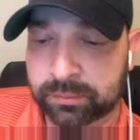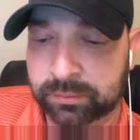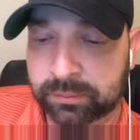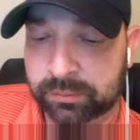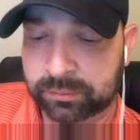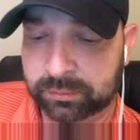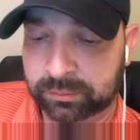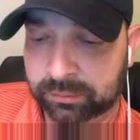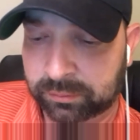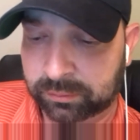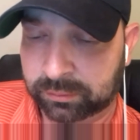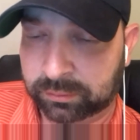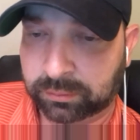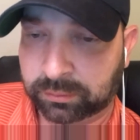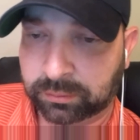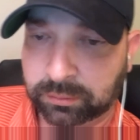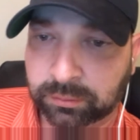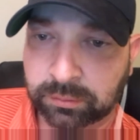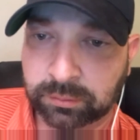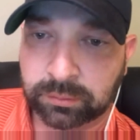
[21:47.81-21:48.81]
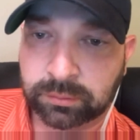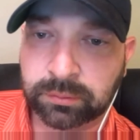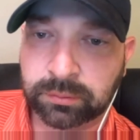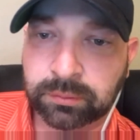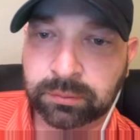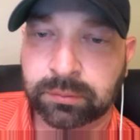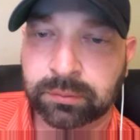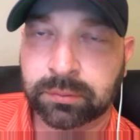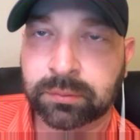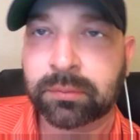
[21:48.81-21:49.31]
to have win though I
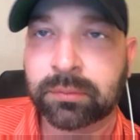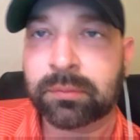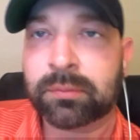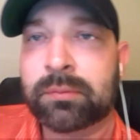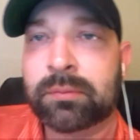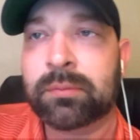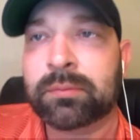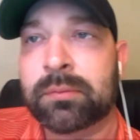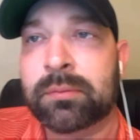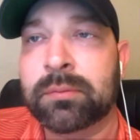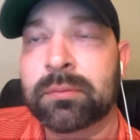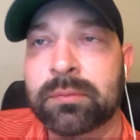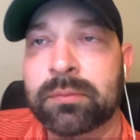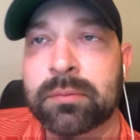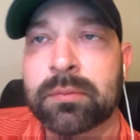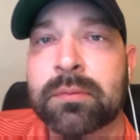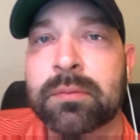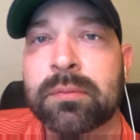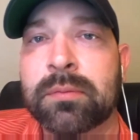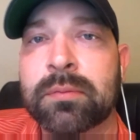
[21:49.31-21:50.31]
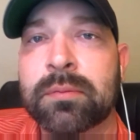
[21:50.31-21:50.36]
feel like for him to succeed.